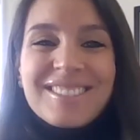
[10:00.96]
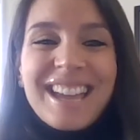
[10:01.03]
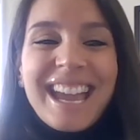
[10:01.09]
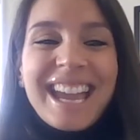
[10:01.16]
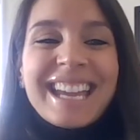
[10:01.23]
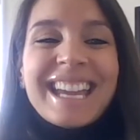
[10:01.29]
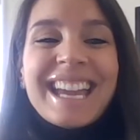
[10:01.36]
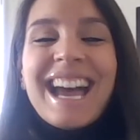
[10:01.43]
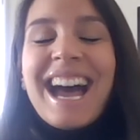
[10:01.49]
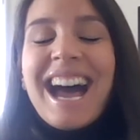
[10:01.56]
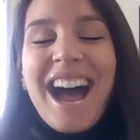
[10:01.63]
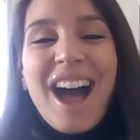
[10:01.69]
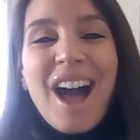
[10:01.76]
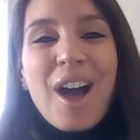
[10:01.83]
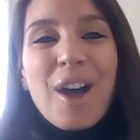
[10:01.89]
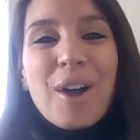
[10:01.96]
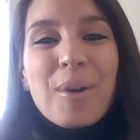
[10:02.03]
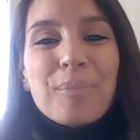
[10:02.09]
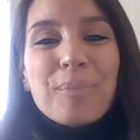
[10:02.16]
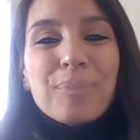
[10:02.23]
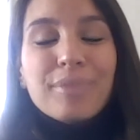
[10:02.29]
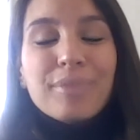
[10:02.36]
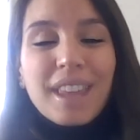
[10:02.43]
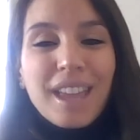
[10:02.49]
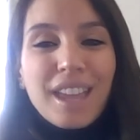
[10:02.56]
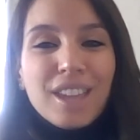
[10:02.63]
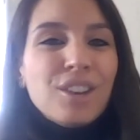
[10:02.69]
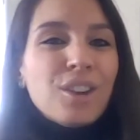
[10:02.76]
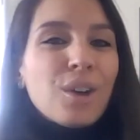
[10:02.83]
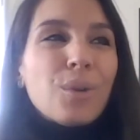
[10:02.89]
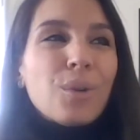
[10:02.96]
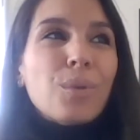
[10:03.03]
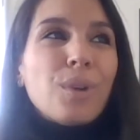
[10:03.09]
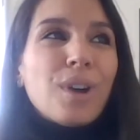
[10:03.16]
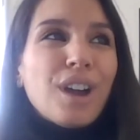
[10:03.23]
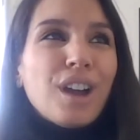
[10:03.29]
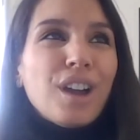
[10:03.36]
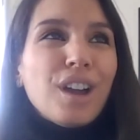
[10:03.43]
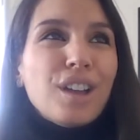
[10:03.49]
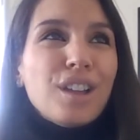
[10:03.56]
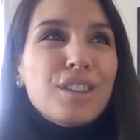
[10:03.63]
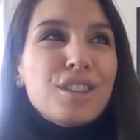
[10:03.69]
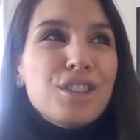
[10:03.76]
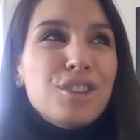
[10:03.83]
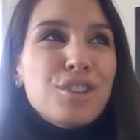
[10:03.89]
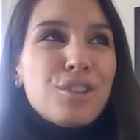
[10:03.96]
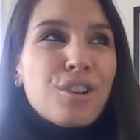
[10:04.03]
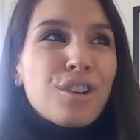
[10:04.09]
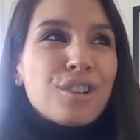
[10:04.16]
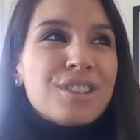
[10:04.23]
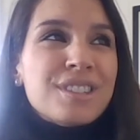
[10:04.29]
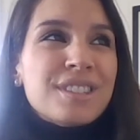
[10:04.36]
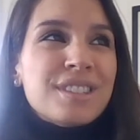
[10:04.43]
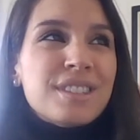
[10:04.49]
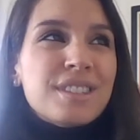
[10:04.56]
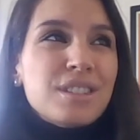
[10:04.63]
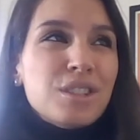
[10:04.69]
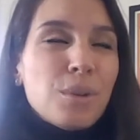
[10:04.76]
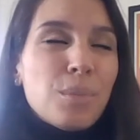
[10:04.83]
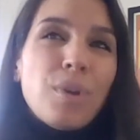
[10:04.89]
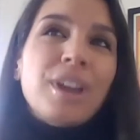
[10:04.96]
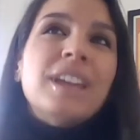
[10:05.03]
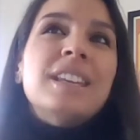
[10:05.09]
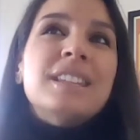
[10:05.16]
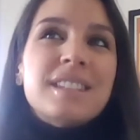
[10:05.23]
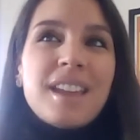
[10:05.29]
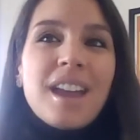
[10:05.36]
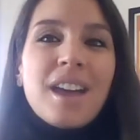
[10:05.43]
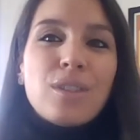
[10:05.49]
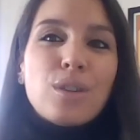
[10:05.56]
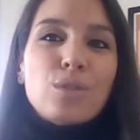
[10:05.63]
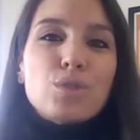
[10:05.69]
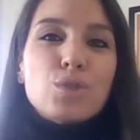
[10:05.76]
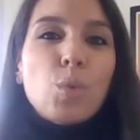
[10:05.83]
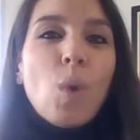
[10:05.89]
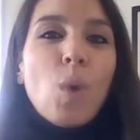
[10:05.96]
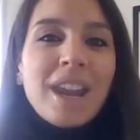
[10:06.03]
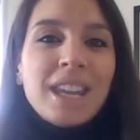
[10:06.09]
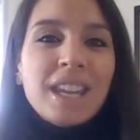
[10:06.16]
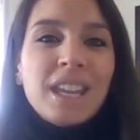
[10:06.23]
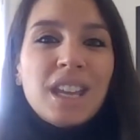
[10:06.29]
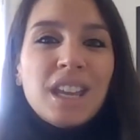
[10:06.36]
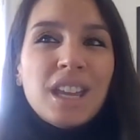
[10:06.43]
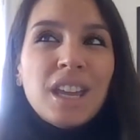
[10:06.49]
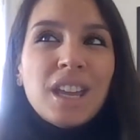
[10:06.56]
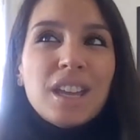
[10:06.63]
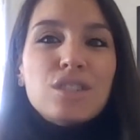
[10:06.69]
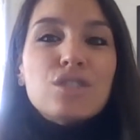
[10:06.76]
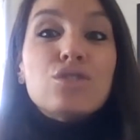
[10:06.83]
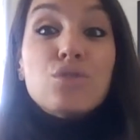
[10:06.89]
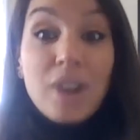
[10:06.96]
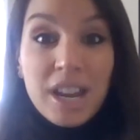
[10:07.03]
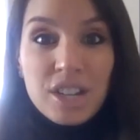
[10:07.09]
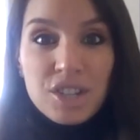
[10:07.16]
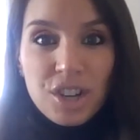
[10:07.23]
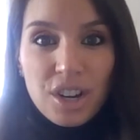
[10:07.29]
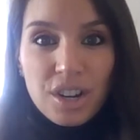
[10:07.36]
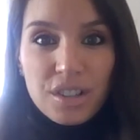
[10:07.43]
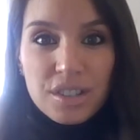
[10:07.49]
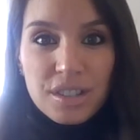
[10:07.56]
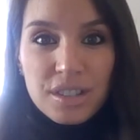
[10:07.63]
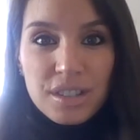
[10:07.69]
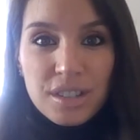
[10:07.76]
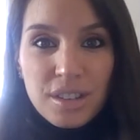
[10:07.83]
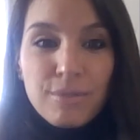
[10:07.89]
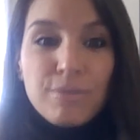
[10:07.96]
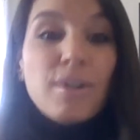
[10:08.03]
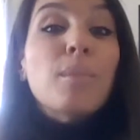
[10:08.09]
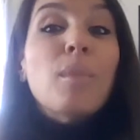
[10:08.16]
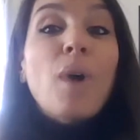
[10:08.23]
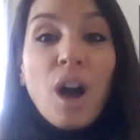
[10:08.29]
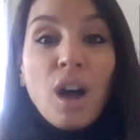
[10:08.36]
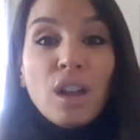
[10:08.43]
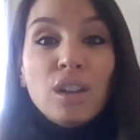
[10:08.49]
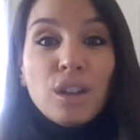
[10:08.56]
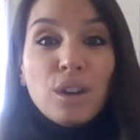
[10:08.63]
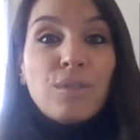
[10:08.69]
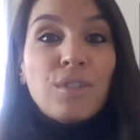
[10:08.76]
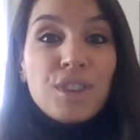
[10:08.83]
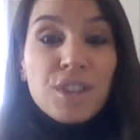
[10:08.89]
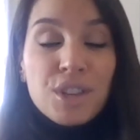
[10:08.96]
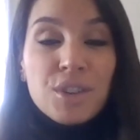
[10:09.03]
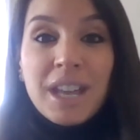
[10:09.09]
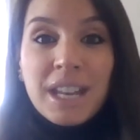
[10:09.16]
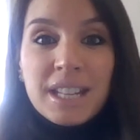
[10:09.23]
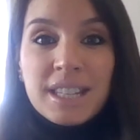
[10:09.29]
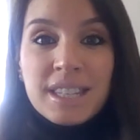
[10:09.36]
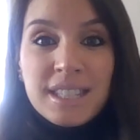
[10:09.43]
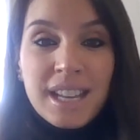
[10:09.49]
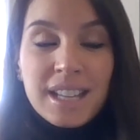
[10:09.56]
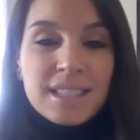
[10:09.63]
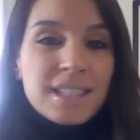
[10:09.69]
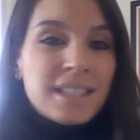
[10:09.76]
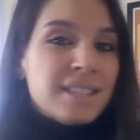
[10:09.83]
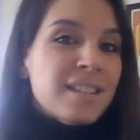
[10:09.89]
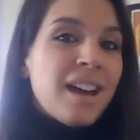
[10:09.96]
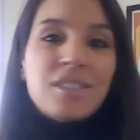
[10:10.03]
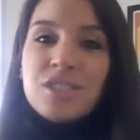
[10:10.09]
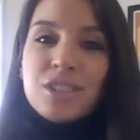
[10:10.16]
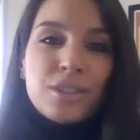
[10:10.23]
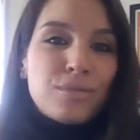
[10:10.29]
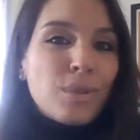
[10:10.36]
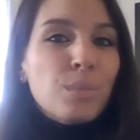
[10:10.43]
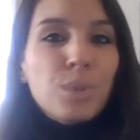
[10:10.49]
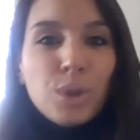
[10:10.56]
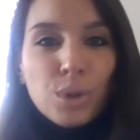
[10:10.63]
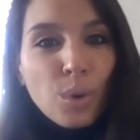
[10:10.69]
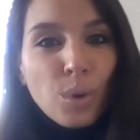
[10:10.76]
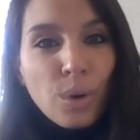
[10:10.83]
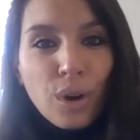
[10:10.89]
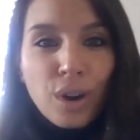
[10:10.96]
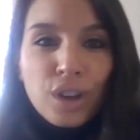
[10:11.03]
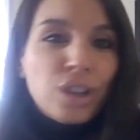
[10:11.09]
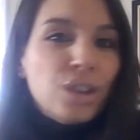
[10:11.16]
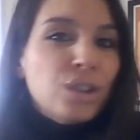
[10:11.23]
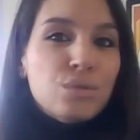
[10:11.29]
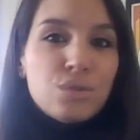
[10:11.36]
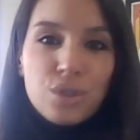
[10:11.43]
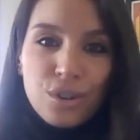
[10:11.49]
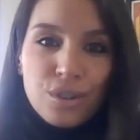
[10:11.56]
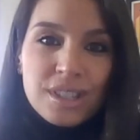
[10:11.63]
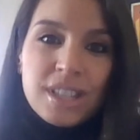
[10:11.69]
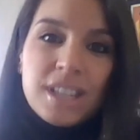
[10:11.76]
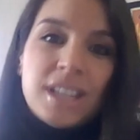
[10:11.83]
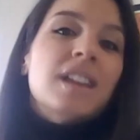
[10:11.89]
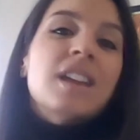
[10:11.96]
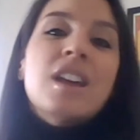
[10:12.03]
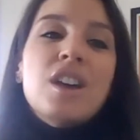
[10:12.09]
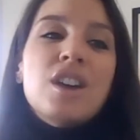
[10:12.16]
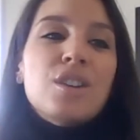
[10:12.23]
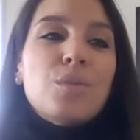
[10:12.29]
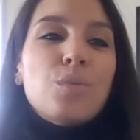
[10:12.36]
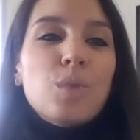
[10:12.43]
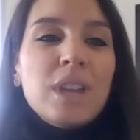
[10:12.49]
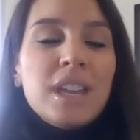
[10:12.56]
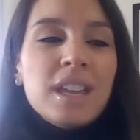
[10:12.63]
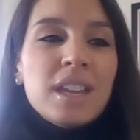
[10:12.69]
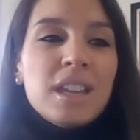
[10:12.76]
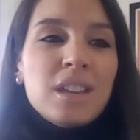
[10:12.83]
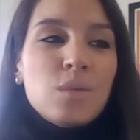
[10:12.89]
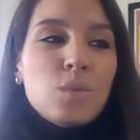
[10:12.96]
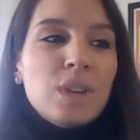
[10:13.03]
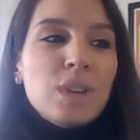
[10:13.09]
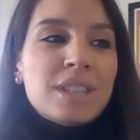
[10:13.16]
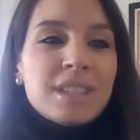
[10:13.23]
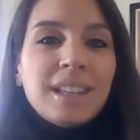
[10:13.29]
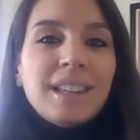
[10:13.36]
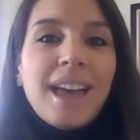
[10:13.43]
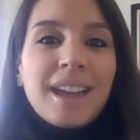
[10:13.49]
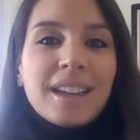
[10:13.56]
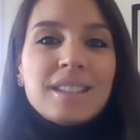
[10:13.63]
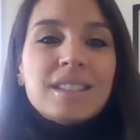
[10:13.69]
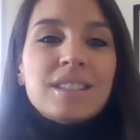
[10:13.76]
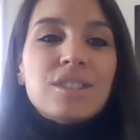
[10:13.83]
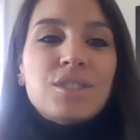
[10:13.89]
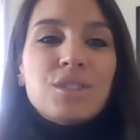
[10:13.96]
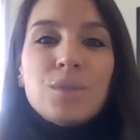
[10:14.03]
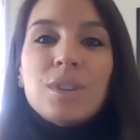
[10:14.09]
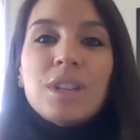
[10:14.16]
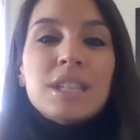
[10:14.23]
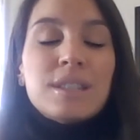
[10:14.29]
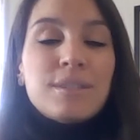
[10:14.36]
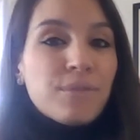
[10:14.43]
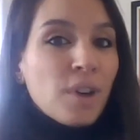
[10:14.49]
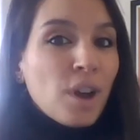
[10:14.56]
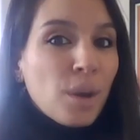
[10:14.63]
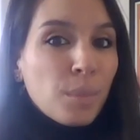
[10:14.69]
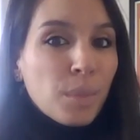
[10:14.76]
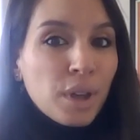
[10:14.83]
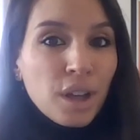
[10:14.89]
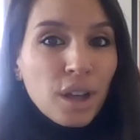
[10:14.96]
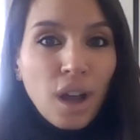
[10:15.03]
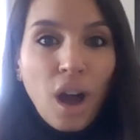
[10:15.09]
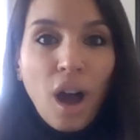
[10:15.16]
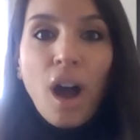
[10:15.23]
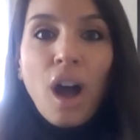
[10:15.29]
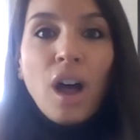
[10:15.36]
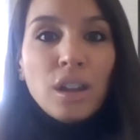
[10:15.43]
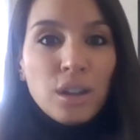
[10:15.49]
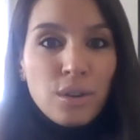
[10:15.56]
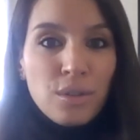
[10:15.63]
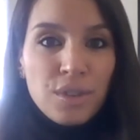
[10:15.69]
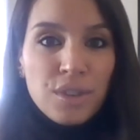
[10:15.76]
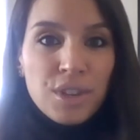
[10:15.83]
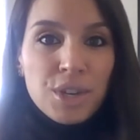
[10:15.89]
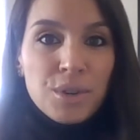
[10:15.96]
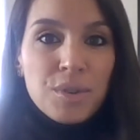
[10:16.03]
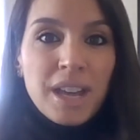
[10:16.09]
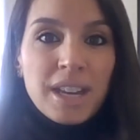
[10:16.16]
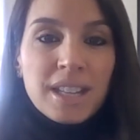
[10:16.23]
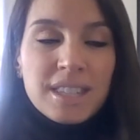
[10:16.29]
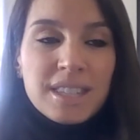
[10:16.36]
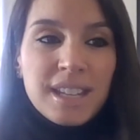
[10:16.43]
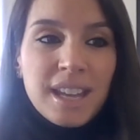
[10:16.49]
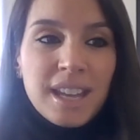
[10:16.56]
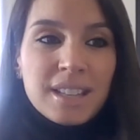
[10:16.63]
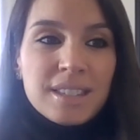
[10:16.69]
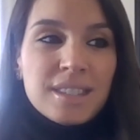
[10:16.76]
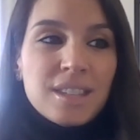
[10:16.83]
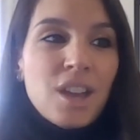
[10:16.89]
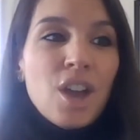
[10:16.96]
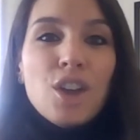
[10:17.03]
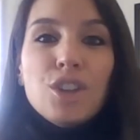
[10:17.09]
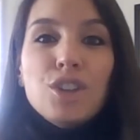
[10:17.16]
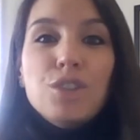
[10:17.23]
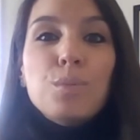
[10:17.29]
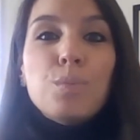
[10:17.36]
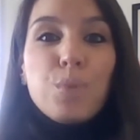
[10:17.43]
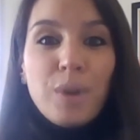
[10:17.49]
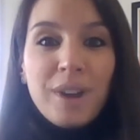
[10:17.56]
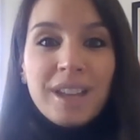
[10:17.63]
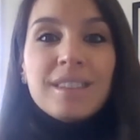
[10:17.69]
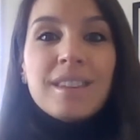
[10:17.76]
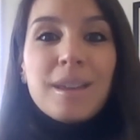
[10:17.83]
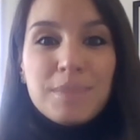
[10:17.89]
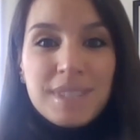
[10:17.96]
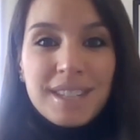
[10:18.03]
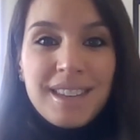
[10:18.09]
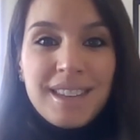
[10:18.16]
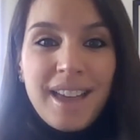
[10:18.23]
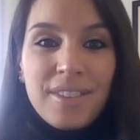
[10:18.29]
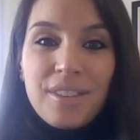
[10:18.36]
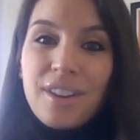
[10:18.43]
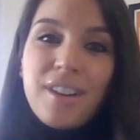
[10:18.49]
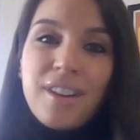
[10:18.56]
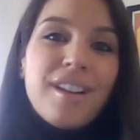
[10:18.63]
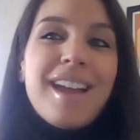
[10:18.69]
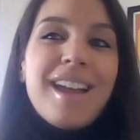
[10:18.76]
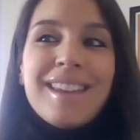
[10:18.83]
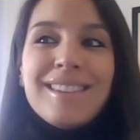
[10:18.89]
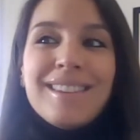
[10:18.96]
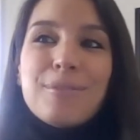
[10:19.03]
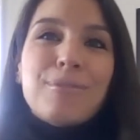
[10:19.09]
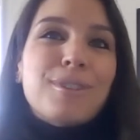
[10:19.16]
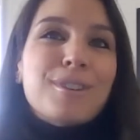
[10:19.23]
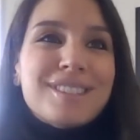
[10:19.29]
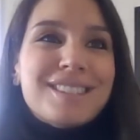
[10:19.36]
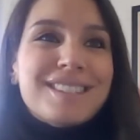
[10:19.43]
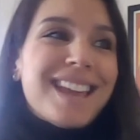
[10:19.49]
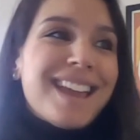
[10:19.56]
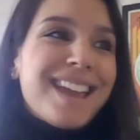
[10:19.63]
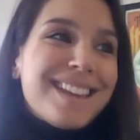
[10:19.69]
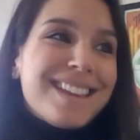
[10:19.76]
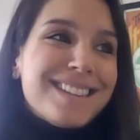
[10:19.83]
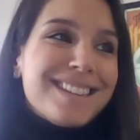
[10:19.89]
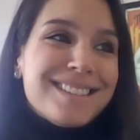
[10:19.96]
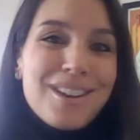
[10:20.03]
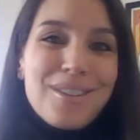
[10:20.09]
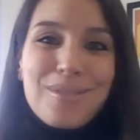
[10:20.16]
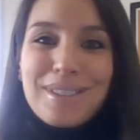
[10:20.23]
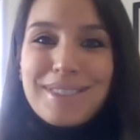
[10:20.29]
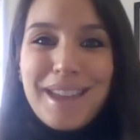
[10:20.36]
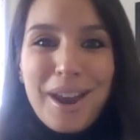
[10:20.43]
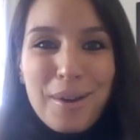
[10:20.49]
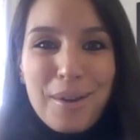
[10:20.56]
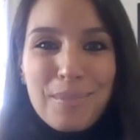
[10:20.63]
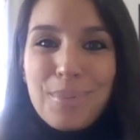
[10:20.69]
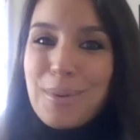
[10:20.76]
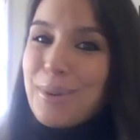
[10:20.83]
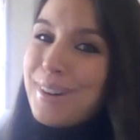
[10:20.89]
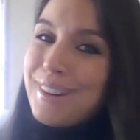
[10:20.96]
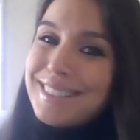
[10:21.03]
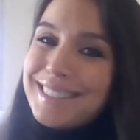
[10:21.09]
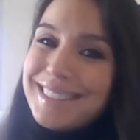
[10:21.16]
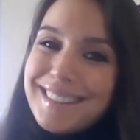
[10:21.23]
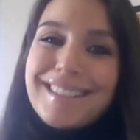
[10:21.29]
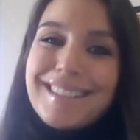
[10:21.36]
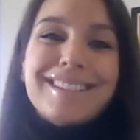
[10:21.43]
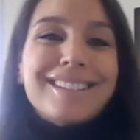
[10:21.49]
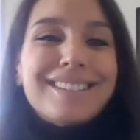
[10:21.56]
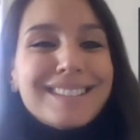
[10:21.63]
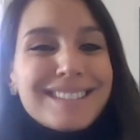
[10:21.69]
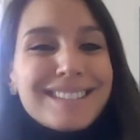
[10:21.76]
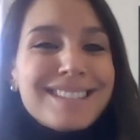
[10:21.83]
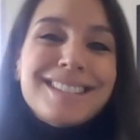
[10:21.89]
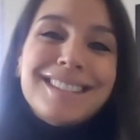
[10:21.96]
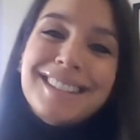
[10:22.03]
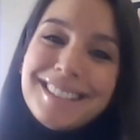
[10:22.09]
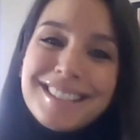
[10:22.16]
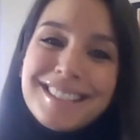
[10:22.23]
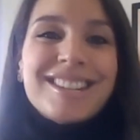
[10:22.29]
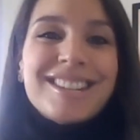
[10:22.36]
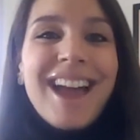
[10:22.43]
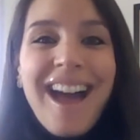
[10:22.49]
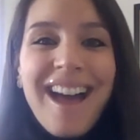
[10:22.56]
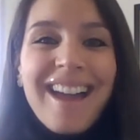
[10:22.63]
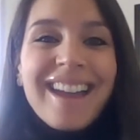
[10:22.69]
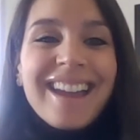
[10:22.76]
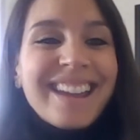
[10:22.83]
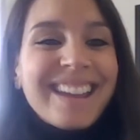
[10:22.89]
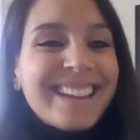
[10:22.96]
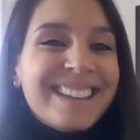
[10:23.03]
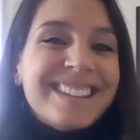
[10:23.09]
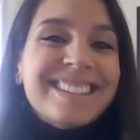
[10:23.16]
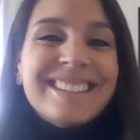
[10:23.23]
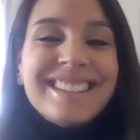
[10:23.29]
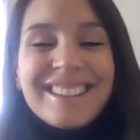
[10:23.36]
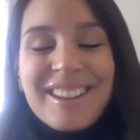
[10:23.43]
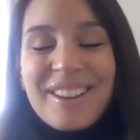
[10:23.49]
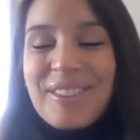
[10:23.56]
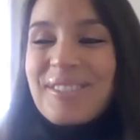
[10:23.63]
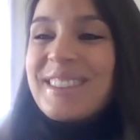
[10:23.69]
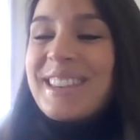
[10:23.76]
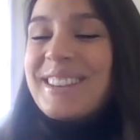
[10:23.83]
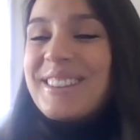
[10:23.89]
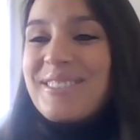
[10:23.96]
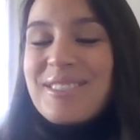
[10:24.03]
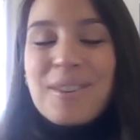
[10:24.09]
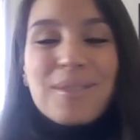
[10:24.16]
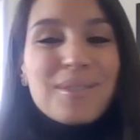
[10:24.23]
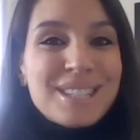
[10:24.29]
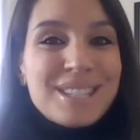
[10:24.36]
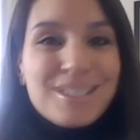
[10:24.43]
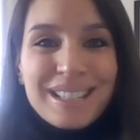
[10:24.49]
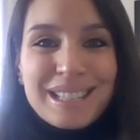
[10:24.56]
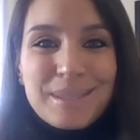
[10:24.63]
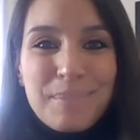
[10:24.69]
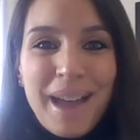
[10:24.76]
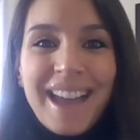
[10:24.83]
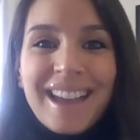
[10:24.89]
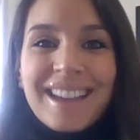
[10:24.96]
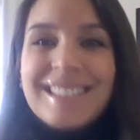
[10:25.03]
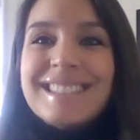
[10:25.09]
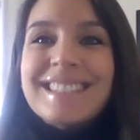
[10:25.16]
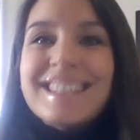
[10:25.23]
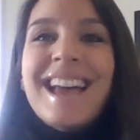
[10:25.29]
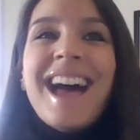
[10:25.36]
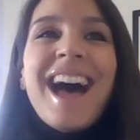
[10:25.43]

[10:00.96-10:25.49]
okay. You know, you're bringing together 20 strangers from all over the United States. It's not just from New York and New Jersey. We select students from all over the United States. You bring them together, and the first day, you know, at the airport, they're just a little shy, and you know, they don't know what to expect.